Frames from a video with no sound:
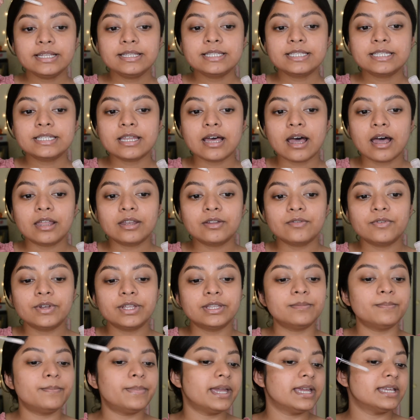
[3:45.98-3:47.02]
start
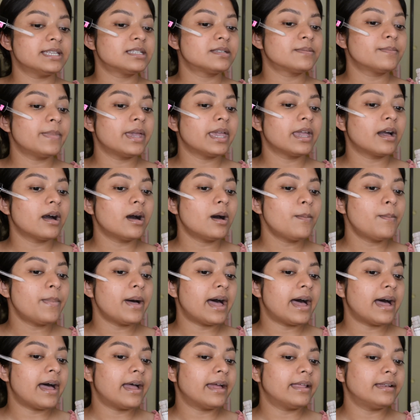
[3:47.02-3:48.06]
with base makeup,
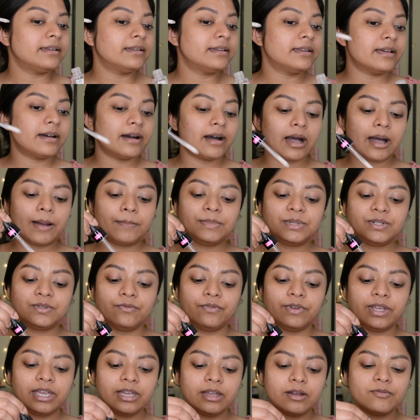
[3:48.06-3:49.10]
and I'm
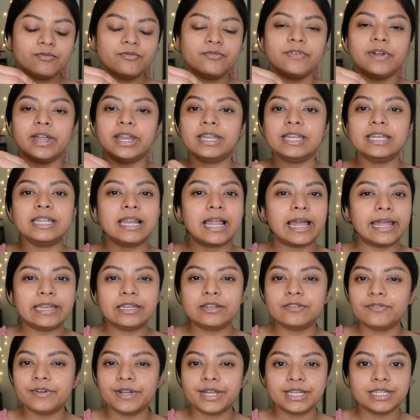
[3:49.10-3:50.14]
doing a very
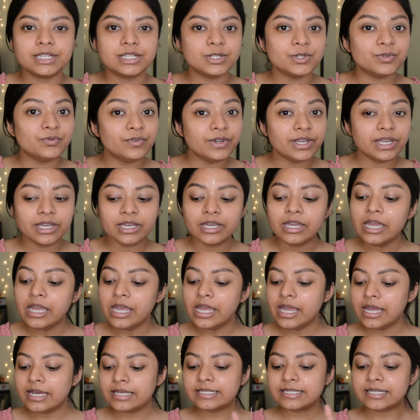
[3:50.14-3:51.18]
lightweight dewy
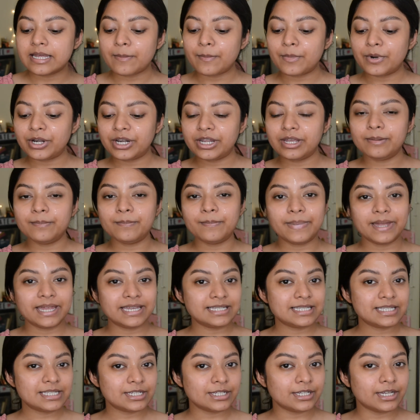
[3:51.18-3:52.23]
summery
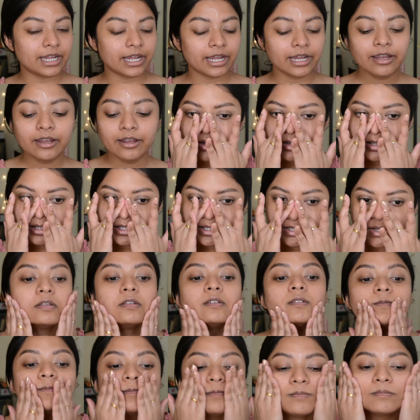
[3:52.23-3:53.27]
base today. So
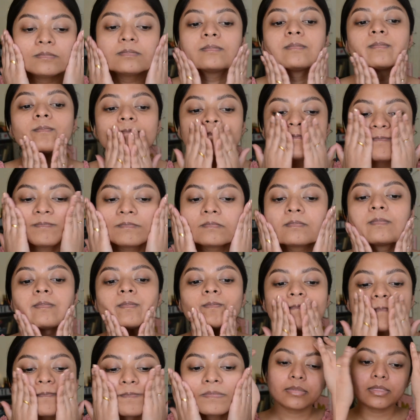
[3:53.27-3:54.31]
I just applied few
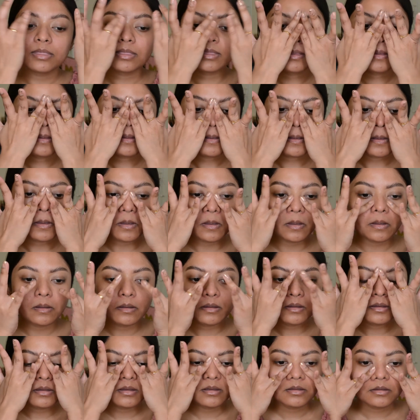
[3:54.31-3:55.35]
drops of that Wet n
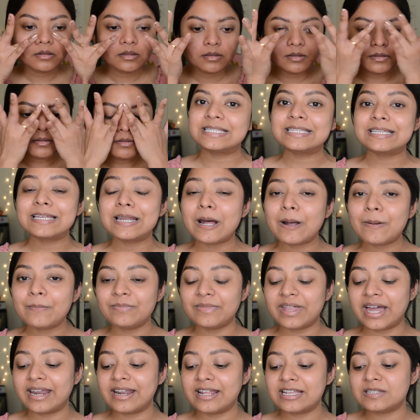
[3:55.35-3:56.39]
Wild primer serum.
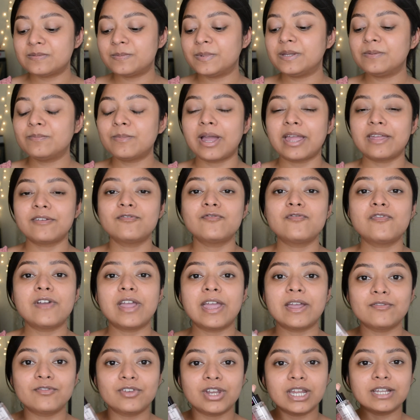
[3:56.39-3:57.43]
That has been my
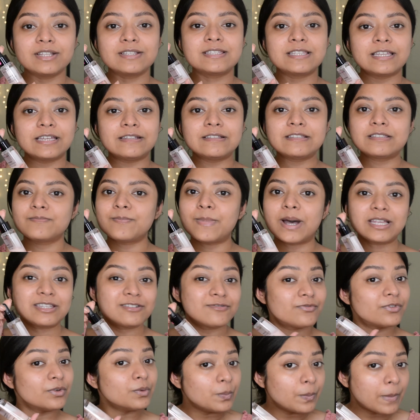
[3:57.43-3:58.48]
favorite since past
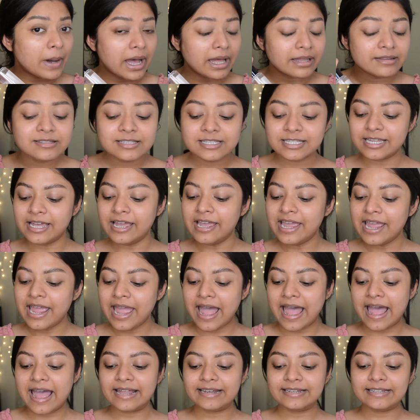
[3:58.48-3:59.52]
few months.
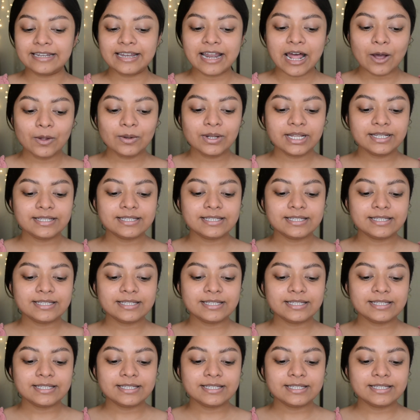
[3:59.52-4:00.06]
And now let's